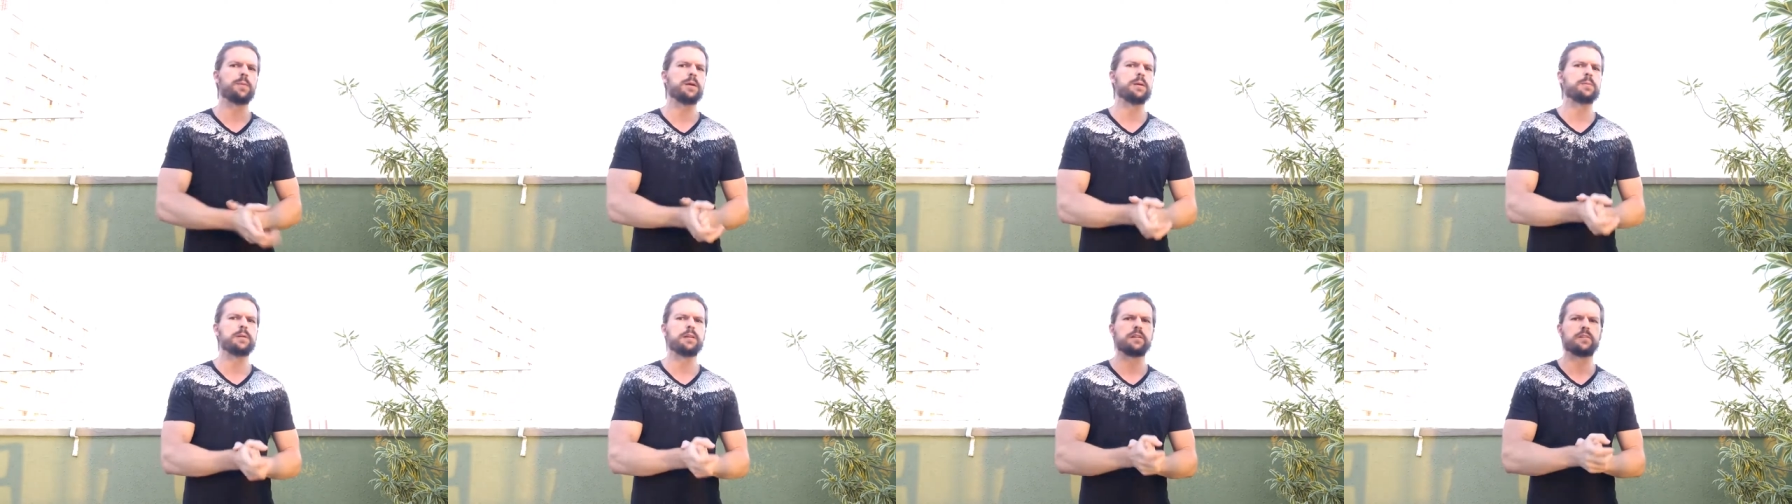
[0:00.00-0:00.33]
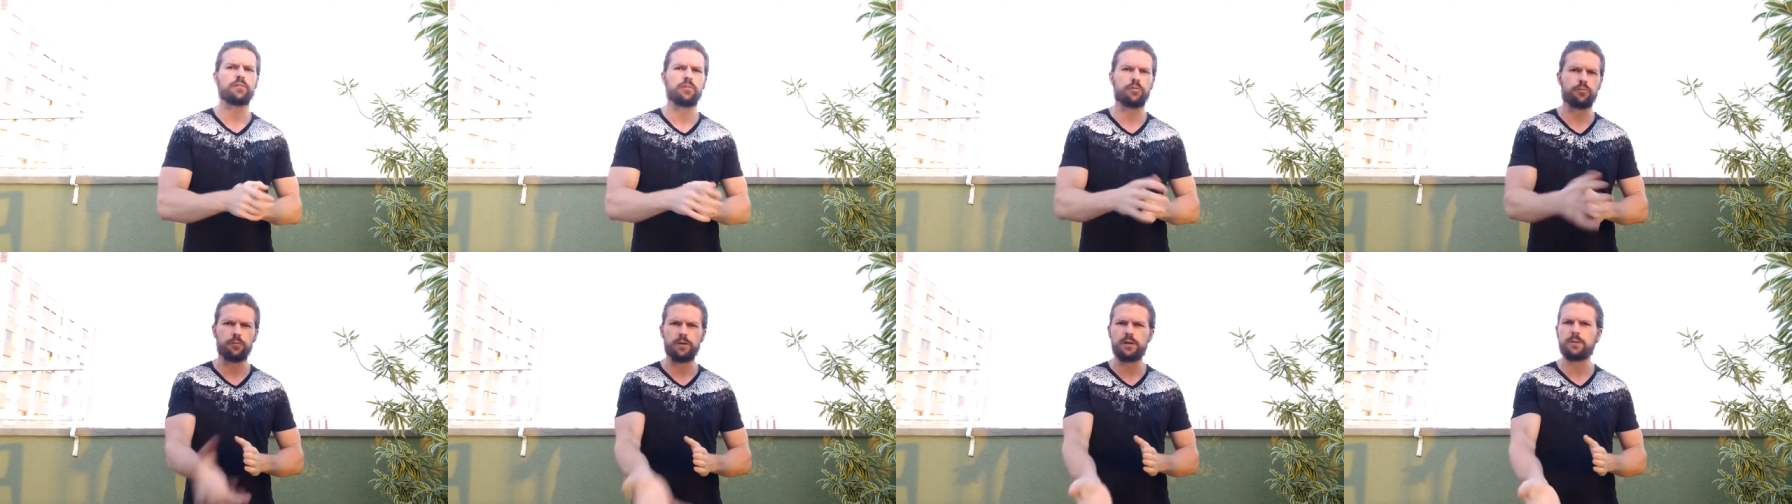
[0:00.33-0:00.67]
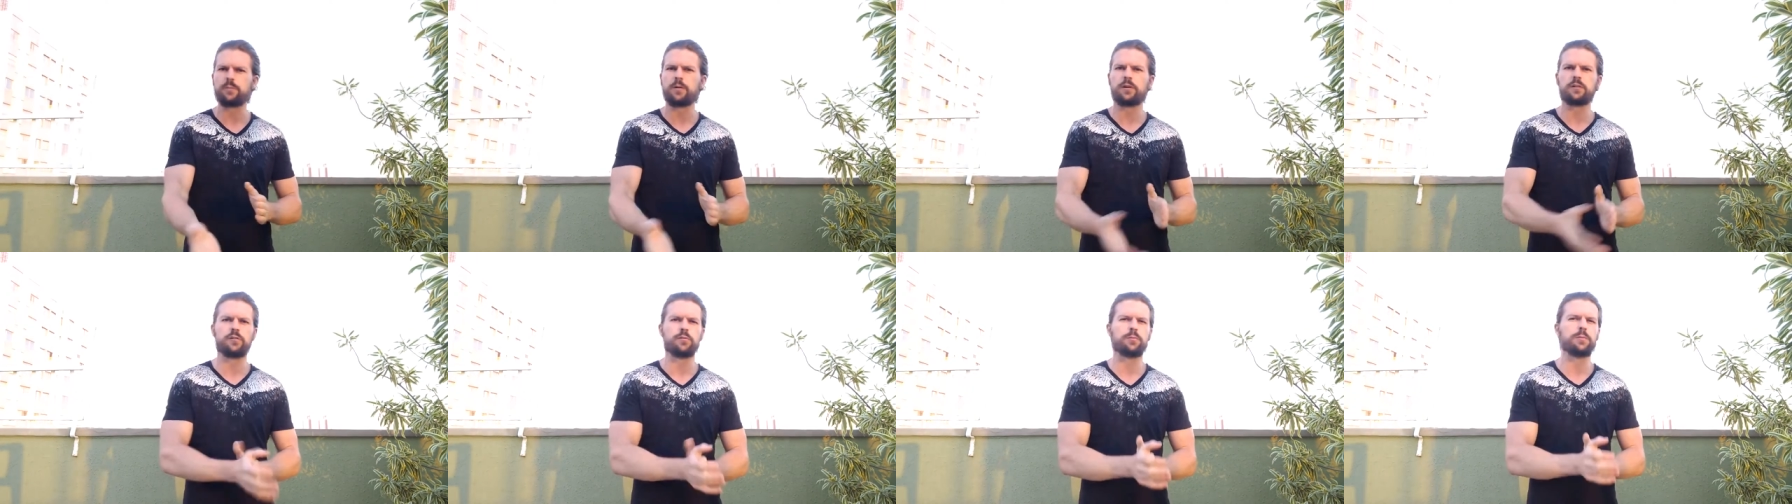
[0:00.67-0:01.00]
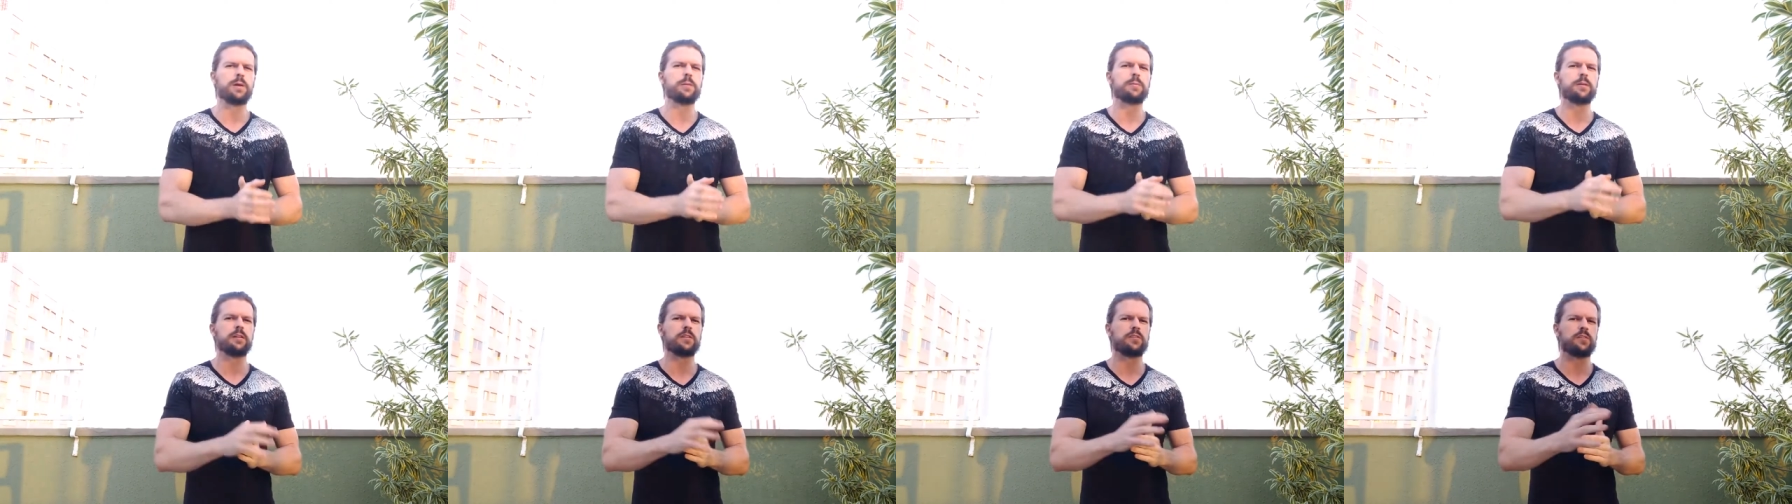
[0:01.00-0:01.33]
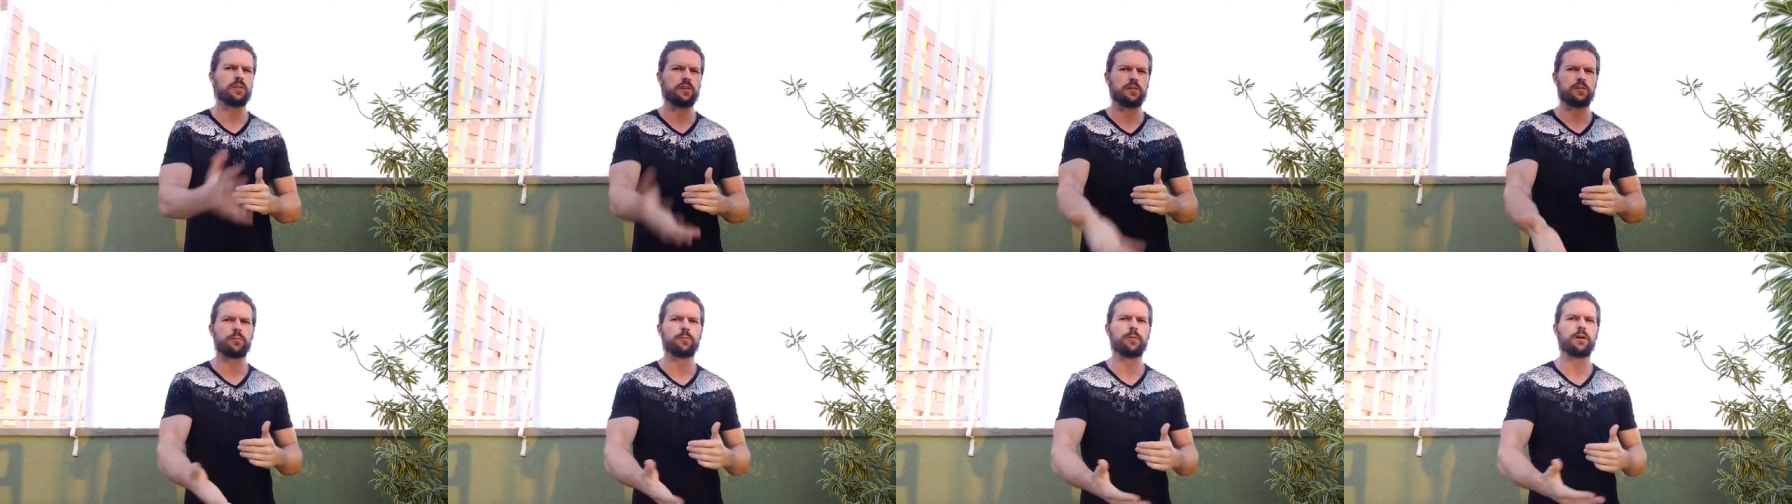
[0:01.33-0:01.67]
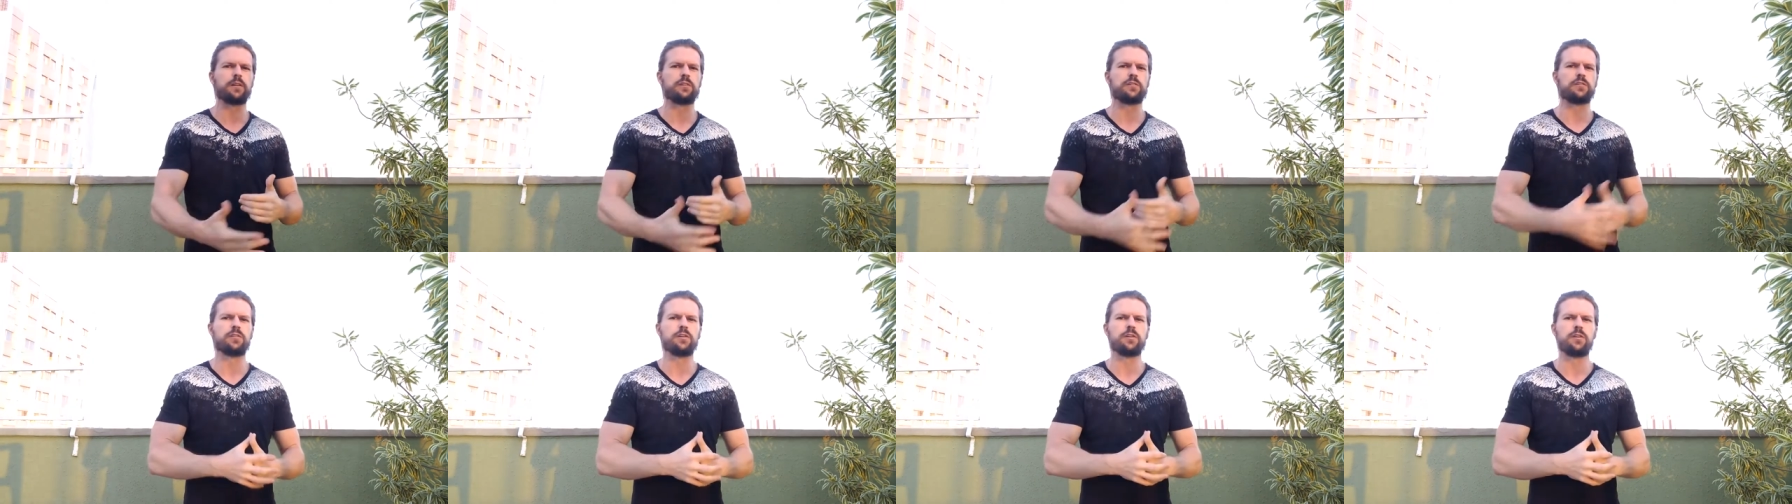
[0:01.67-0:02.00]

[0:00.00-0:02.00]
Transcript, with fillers: maybe it's three months maybe it's six months